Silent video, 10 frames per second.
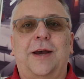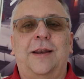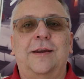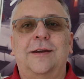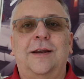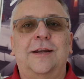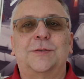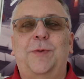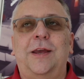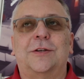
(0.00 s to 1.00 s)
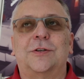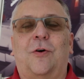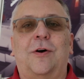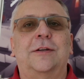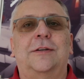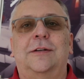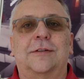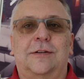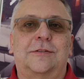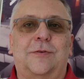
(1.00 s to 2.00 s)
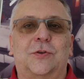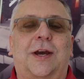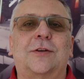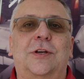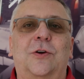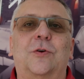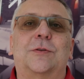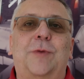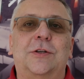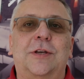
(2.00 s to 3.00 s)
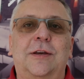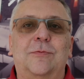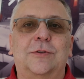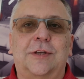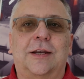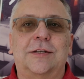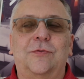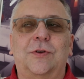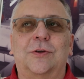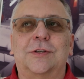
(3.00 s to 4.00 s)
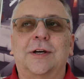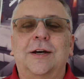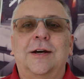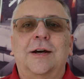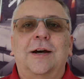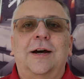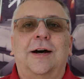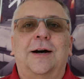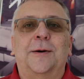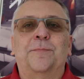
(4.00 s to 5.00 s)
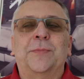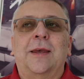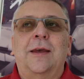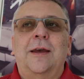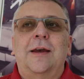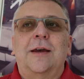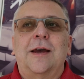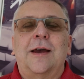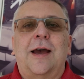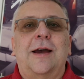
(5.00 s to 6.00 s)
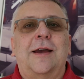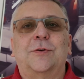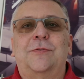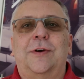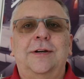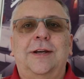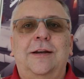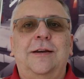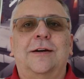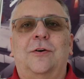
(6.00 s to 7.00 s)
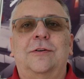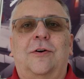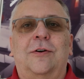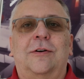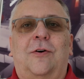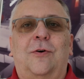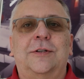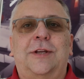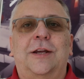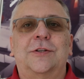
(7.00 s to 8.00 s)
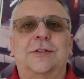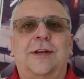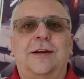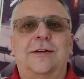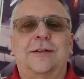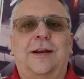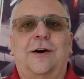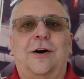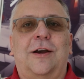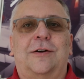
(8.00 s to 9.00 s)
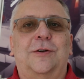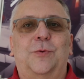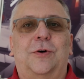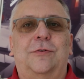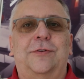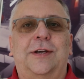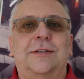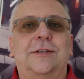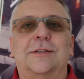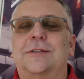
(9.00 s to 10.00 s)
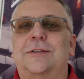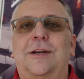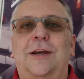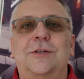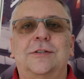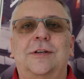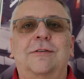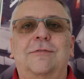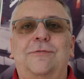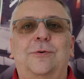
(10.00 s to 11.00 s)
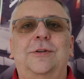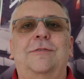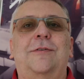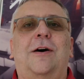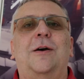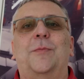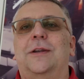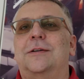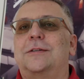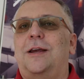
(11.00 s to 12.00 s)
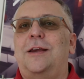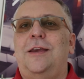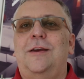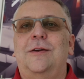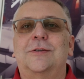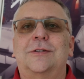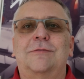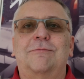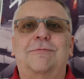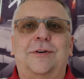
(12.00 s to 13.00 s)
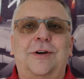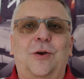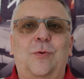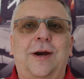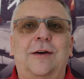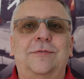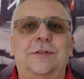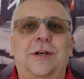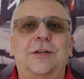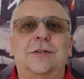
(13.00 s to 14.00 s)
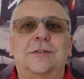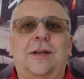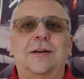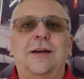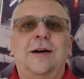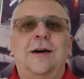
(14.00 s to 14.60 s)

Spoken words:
And in his speech, or in, it was actually not a speech, he was interviewed, he was very clear on all the dangers that our current world faces, the dangers for the environment. He's very aware of the dangers that